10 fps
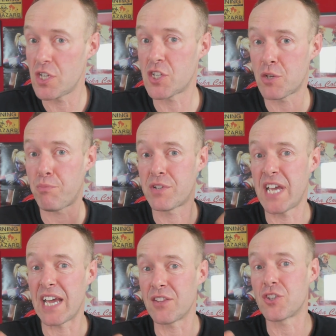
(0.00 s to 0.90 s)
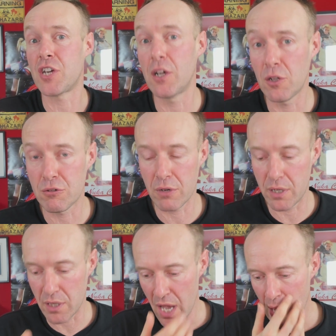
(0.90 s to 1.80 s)
It's to protect the
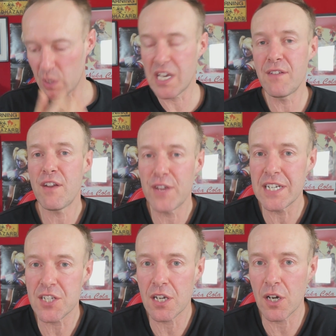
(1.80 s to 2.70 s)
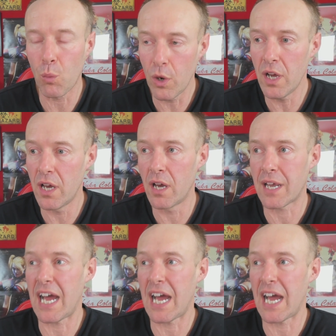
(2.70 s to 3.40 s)
children, which, even if it isn't going to work,